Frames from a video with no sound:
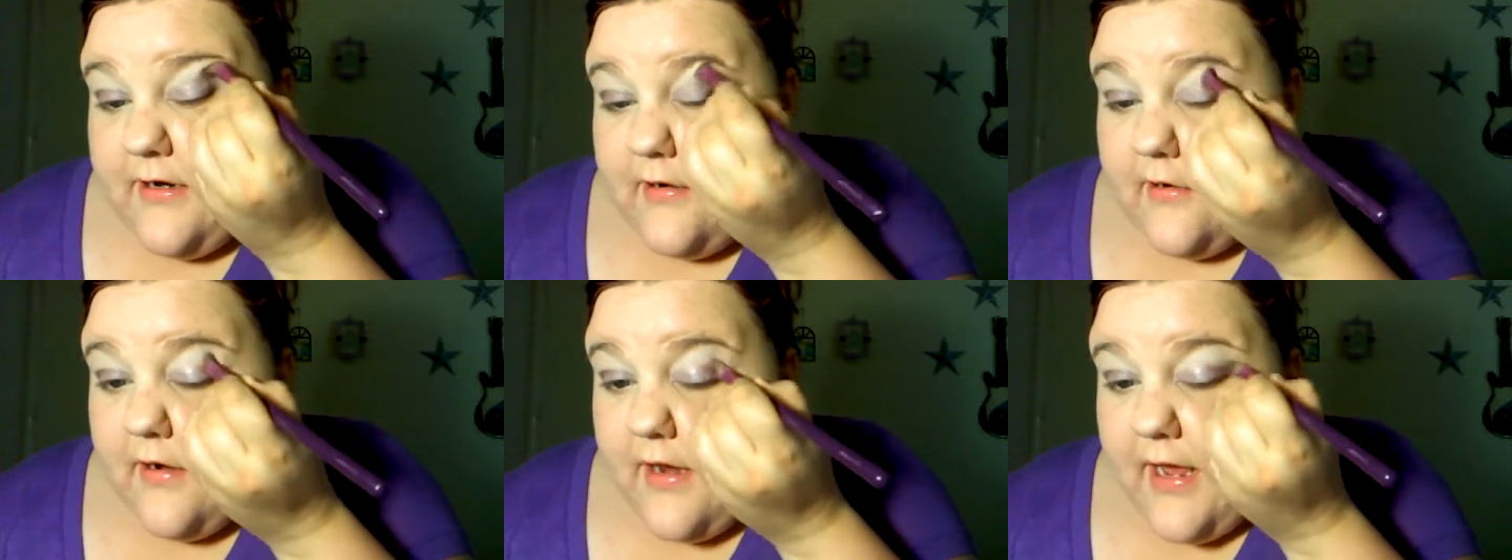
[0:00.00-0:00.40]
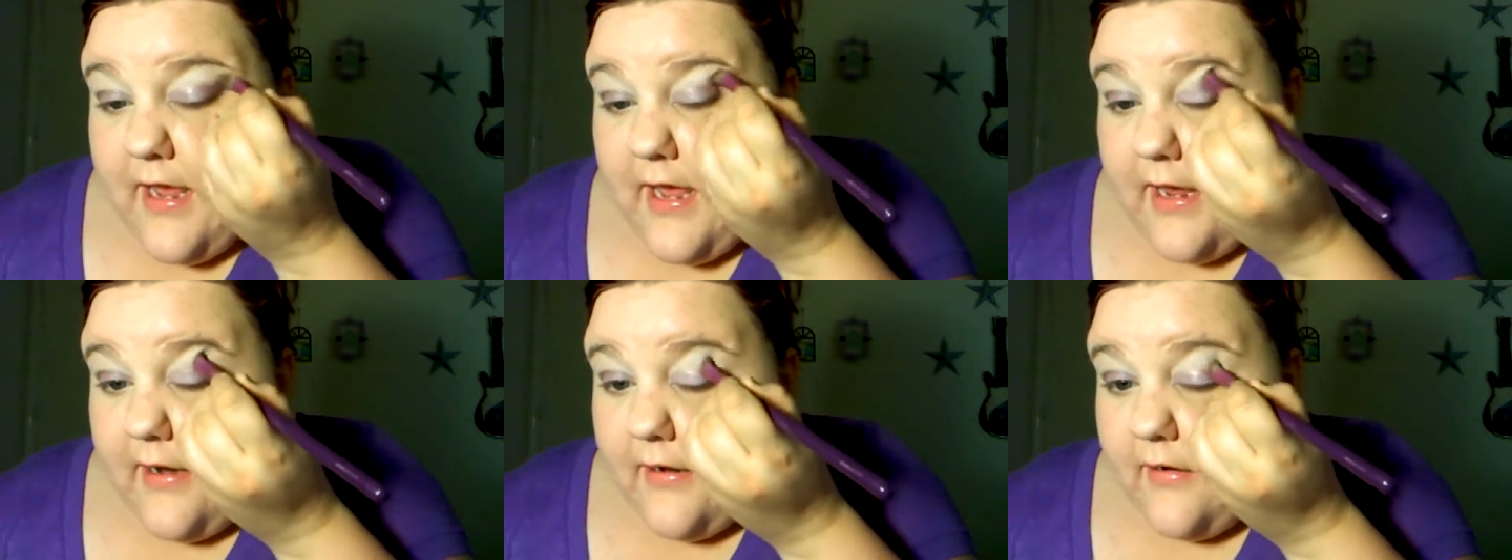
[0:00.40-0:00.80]
here
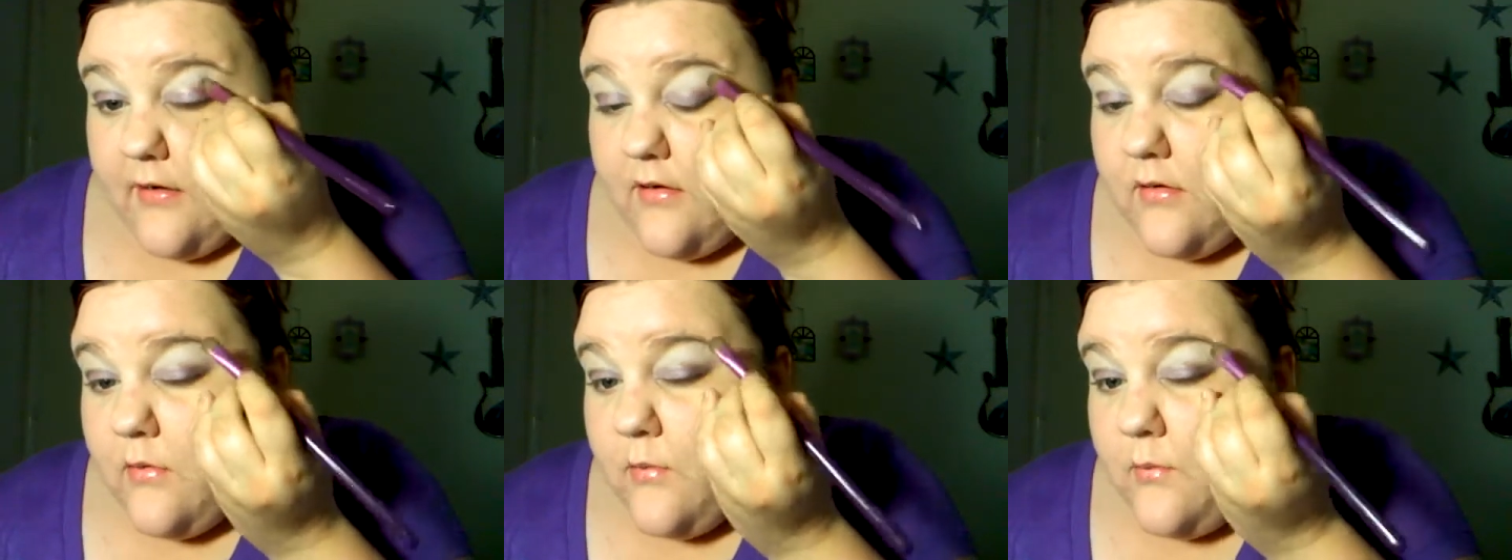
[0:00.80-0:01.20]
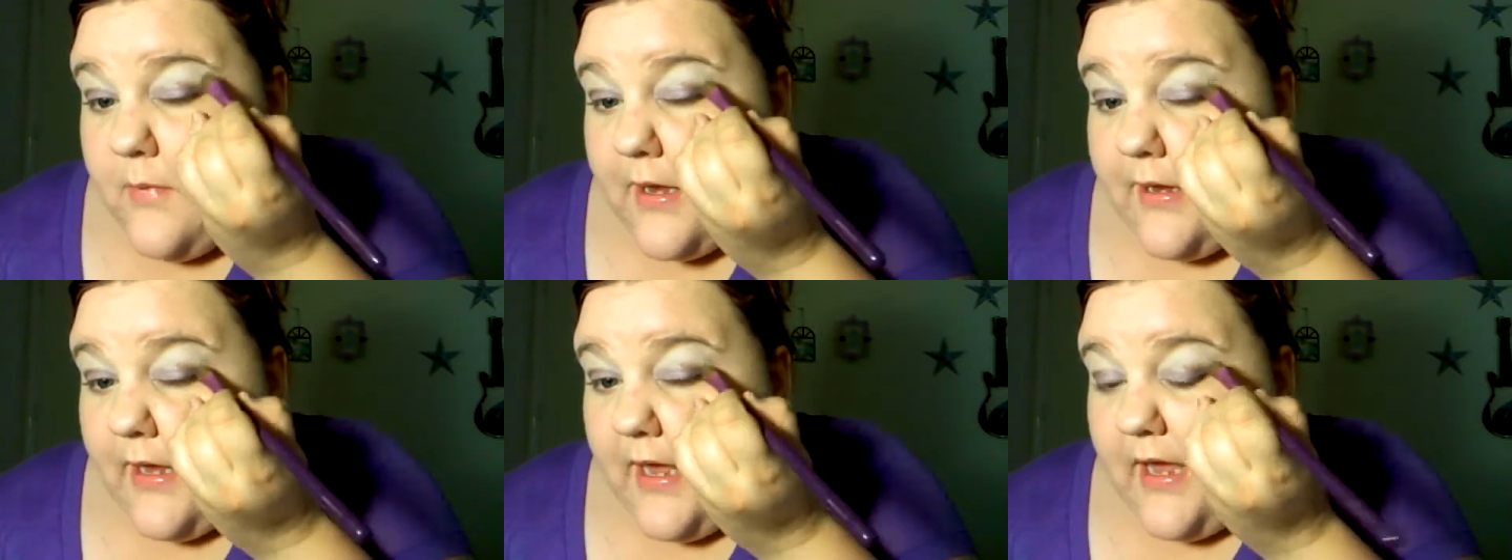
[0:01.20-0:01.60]
and
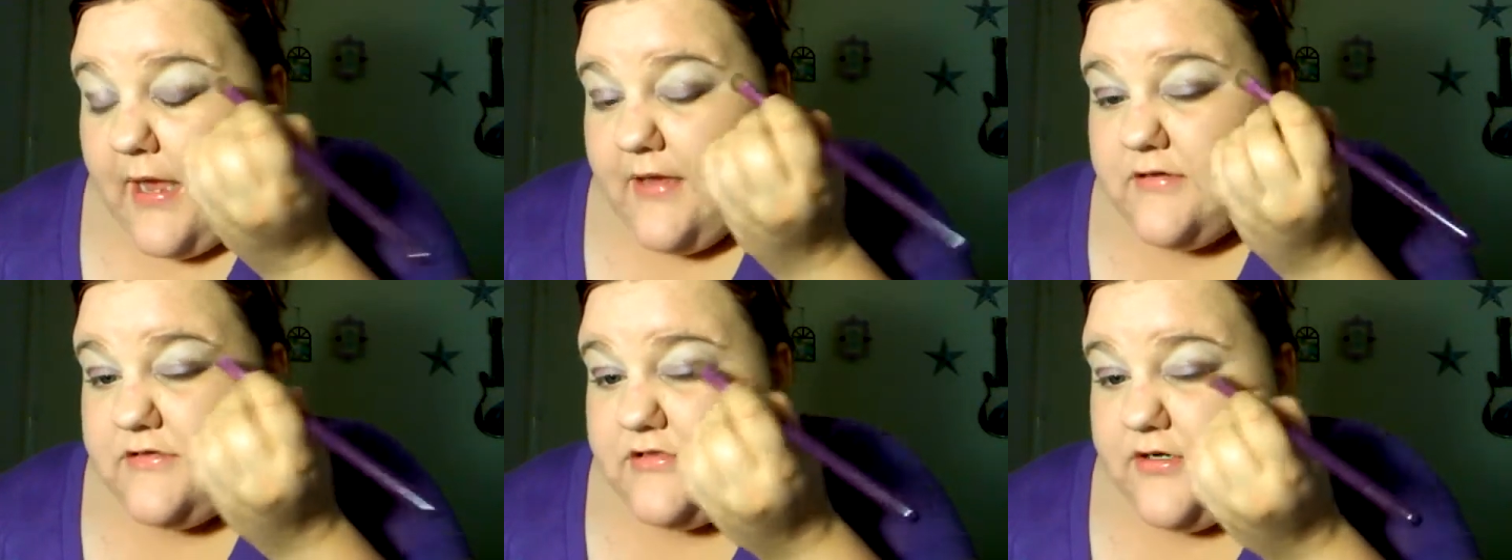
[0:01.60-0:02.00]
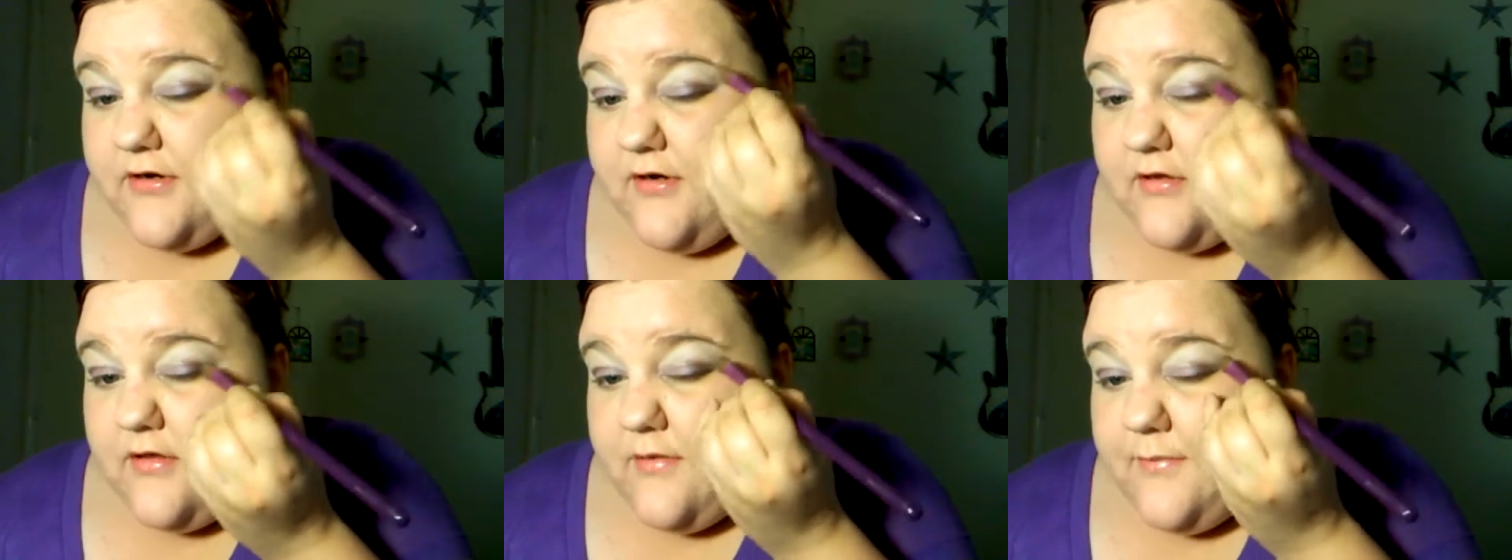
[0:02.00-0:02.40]
make a
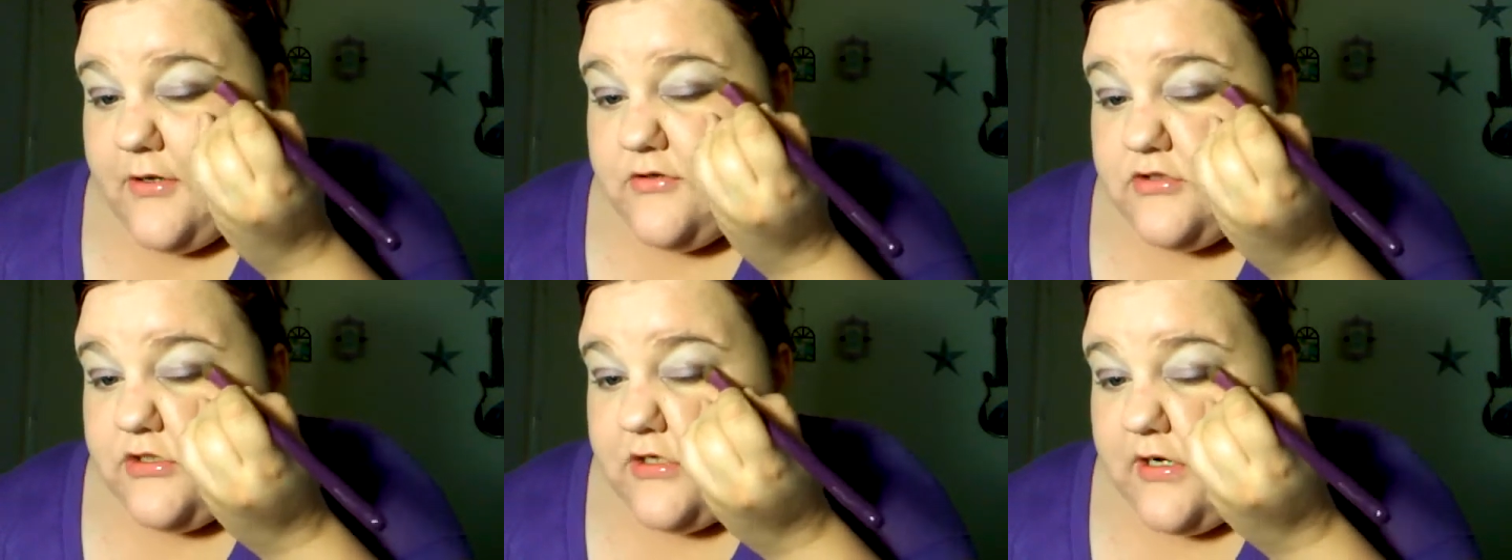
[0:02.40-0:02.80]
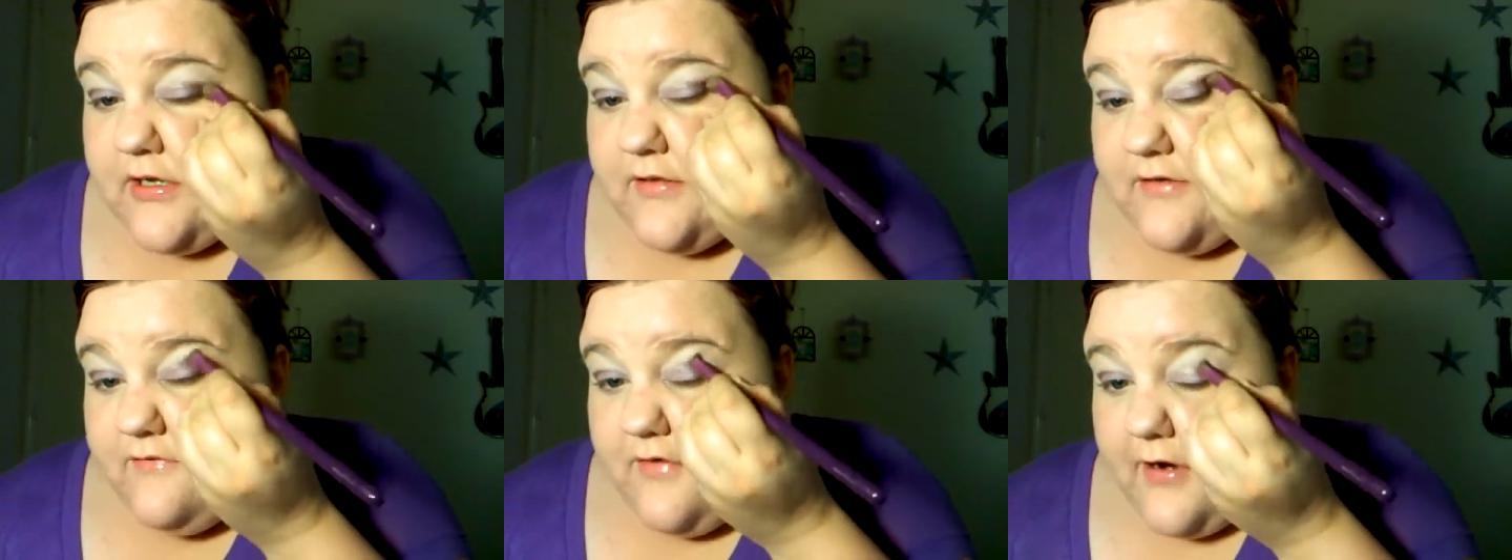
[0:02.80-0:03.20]
circular motion
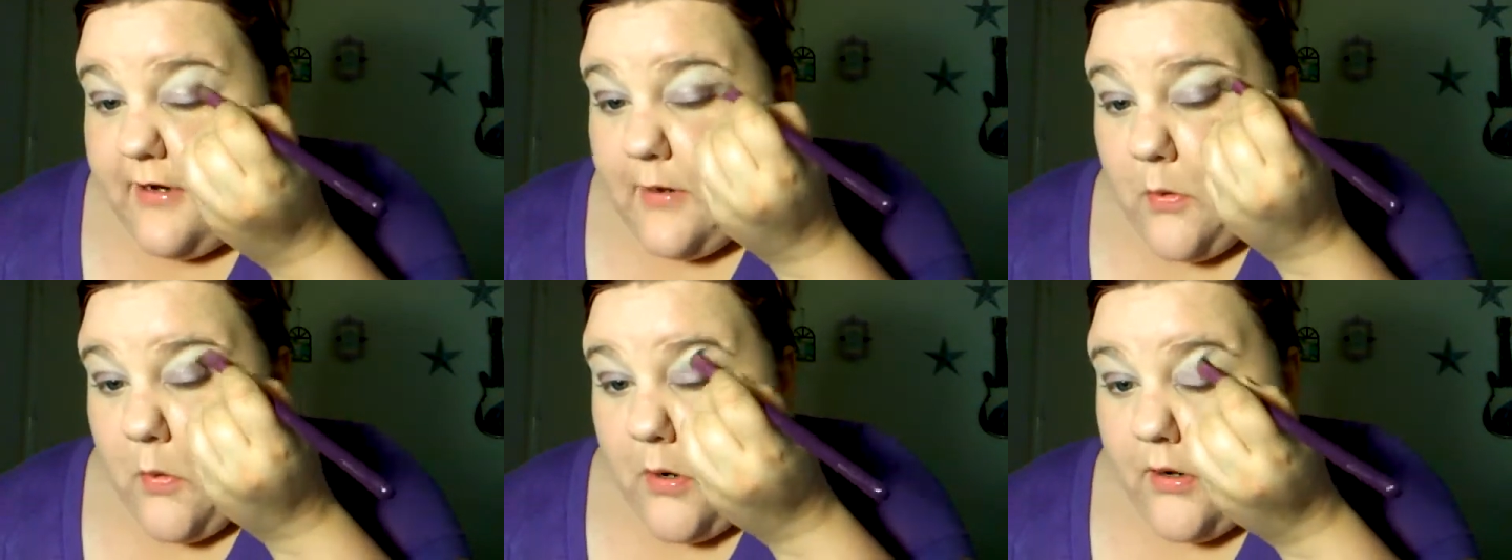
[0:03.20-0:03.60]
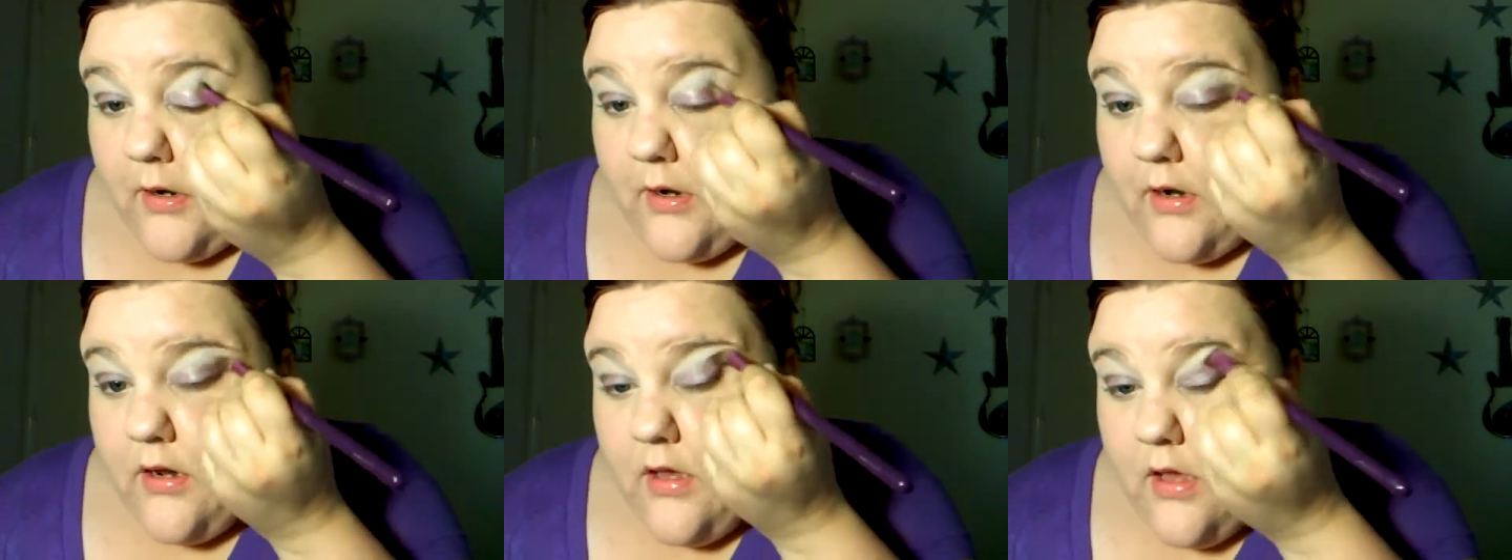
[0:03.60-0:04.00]
in the very
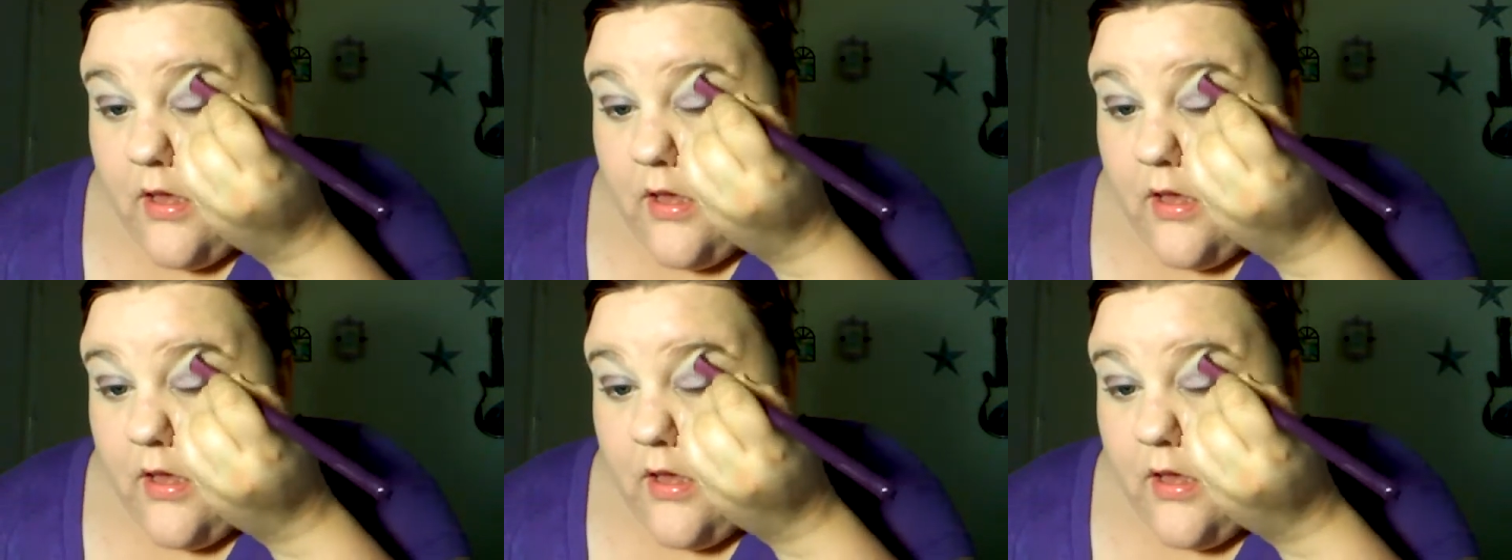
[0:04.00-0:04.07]
corner.